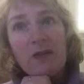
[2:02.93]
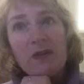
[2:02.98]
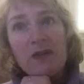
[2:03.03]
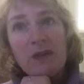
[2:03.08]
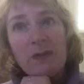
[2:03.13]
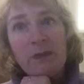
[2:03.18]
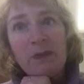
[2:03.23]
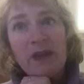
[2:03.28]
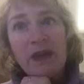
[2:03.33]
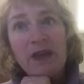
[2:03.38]

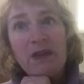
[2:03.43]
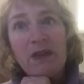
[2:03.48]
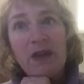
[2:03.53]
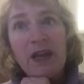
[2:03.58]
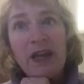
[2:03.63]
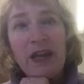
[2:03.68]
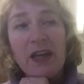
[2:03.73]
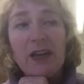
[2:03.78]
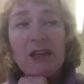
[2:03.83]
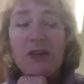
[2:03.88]
something
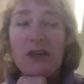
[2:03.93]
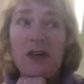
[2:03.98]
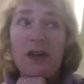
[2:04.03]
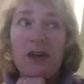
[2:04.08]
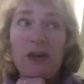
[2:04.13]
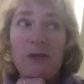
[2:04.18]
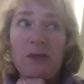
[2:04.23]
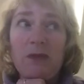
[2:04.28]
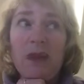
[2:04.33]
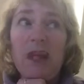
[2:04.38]
like
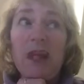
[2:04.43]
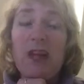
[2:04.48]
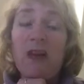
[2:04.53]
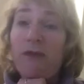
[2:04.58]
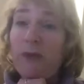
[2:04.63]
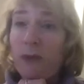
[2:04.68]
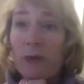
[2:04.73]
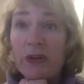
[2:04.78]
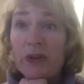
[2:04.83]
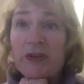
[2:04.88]

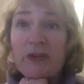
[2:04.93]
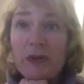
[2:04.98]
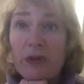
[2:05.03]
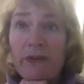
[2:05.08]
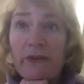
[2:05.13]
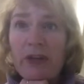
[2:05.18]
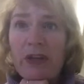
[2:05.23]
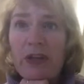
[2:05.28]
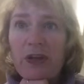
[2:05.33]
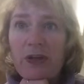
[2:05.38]
if you want to
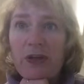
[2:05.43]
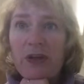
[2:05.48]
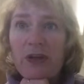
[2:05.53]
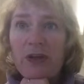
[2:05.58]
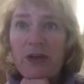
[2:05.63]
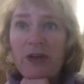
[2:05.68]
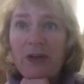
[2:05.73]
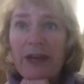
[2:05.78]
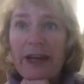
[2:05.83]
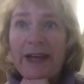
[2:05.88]
survey
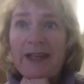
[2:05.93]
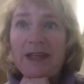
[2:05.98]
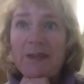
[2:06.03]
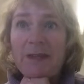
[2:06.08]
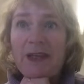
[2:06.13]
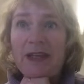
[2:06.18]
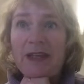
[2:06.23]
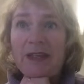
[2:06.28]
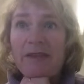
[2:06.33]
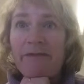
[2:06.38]
your
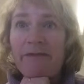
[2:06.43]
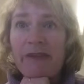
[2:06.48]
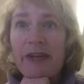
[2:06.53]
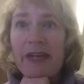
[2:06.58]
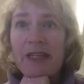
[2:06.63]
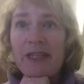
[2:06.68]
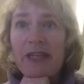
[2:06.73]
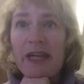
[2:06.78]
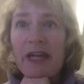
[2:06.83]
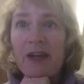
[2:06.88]
classmates and
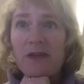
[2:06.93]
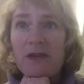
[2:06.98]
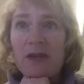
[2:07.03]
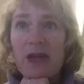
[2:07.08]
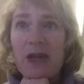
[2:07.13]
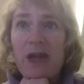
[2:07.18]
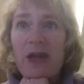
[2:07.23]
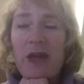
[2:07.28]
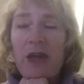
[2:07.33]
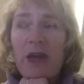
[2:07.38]
find out